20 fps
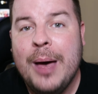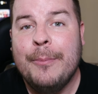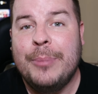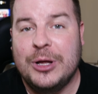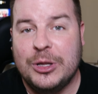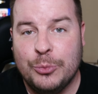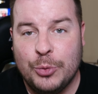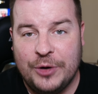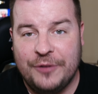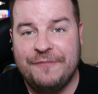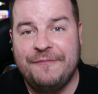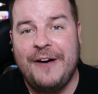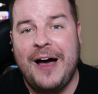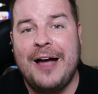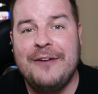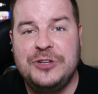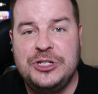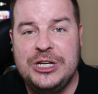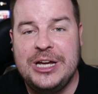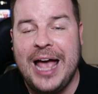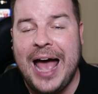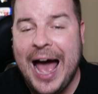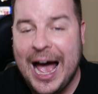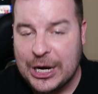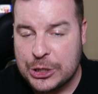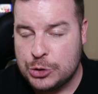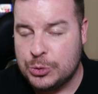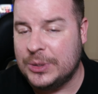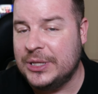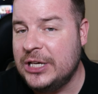but when 5G
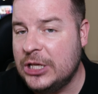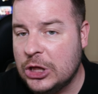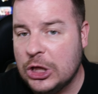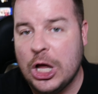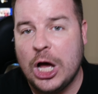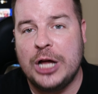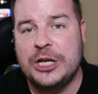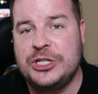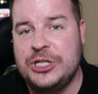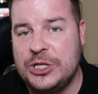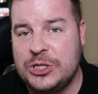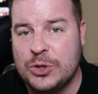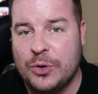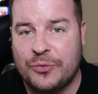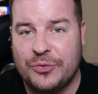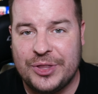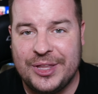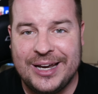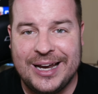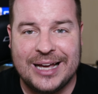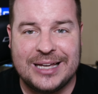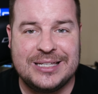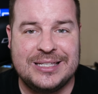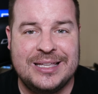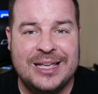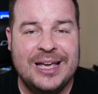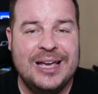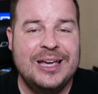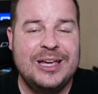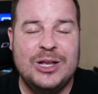actually launches over the next,
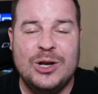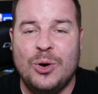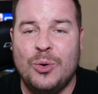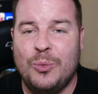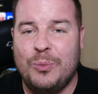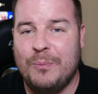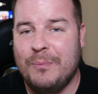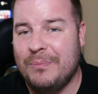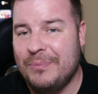you know,